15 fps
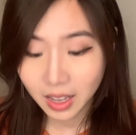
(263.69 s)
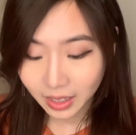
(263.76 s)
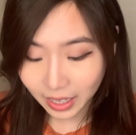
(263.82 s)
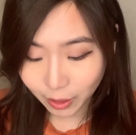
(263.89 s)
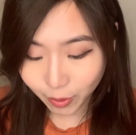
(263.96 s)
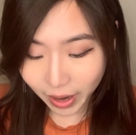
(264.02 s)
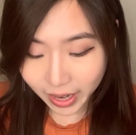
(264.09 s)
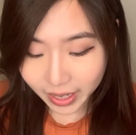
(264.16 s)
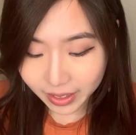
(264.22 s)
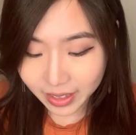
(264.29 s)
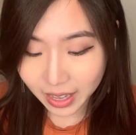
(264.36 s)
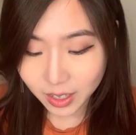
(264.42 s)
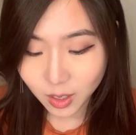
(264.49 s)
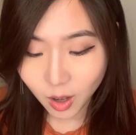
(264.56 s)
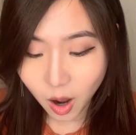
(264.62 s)
Like right in
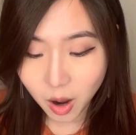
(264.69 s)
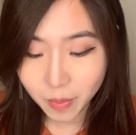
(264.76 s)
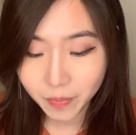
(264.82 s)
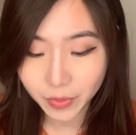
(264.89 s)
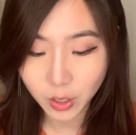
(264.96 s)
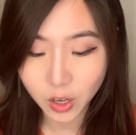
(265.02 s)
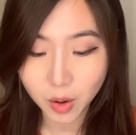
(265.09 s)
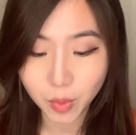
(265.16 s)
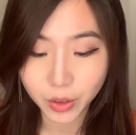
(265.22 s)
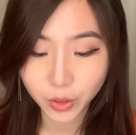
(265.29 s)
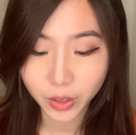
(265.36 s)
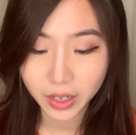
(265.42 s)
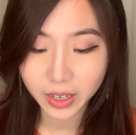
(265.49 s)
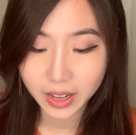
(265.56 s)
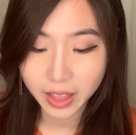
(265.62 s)
that Psalm 139,